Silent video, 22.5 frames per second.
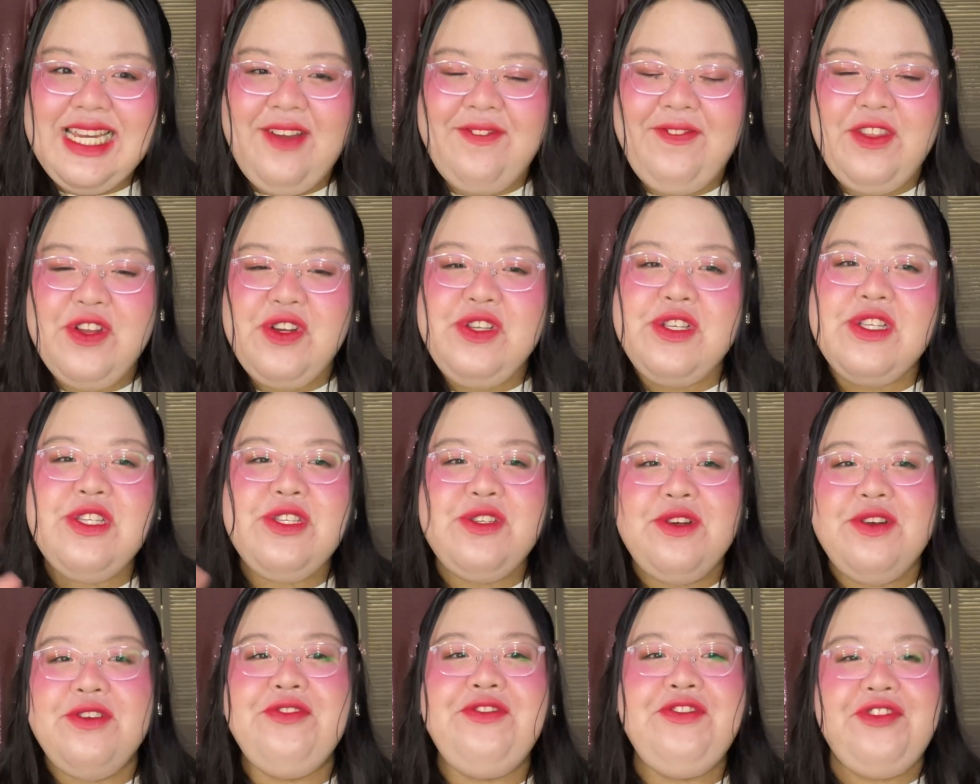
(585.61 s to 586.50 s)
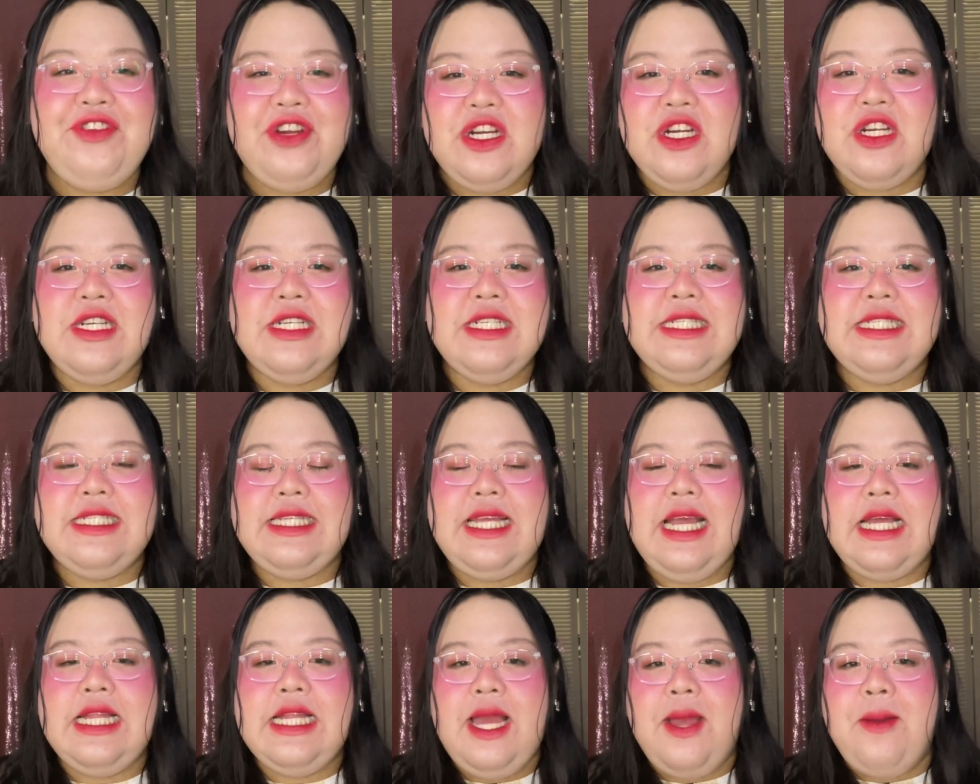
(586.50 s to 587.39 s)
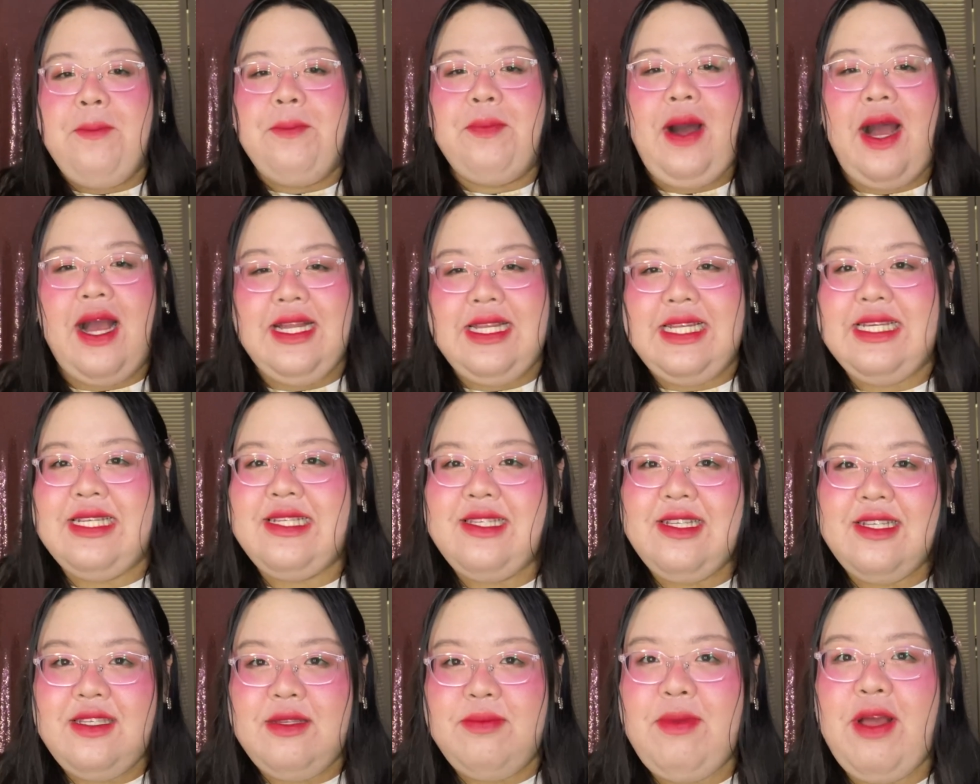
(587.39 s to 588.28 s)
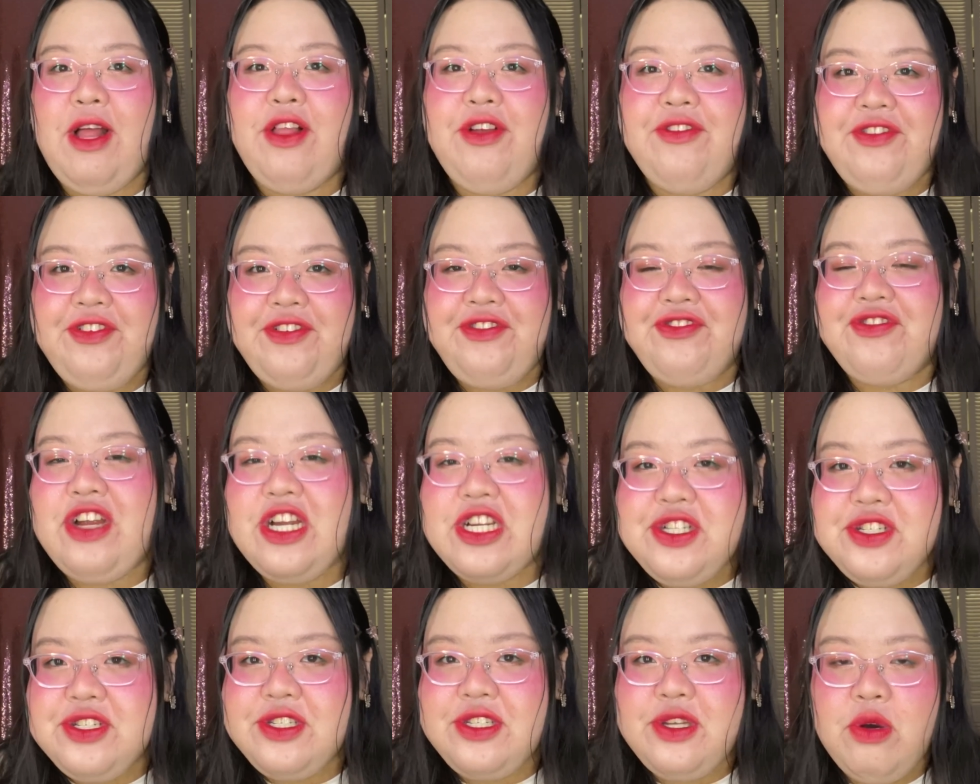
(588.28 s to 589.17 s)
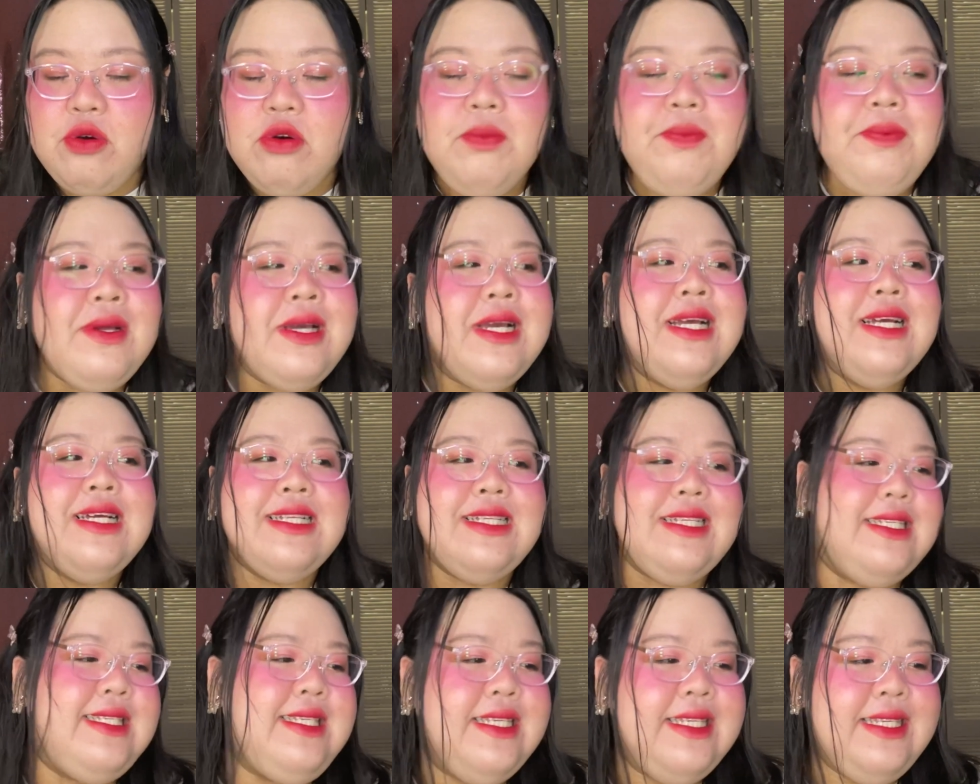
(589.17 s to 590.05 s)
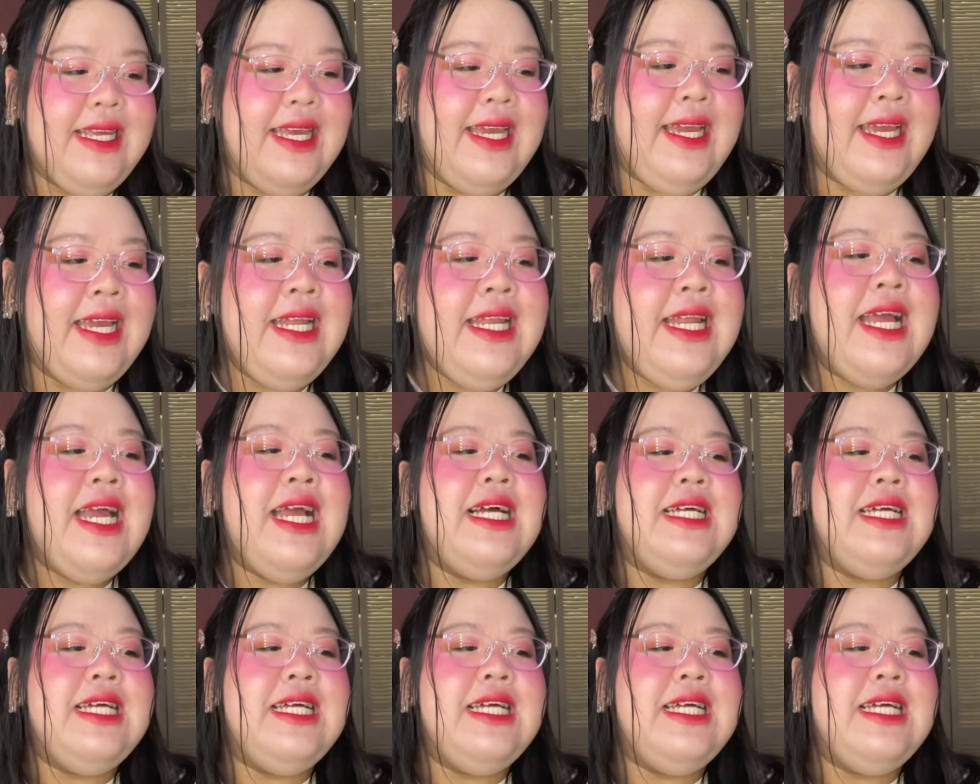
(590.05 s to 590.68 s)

If there's a certain fragrance that embodies the smell of a fresh soap, this is it.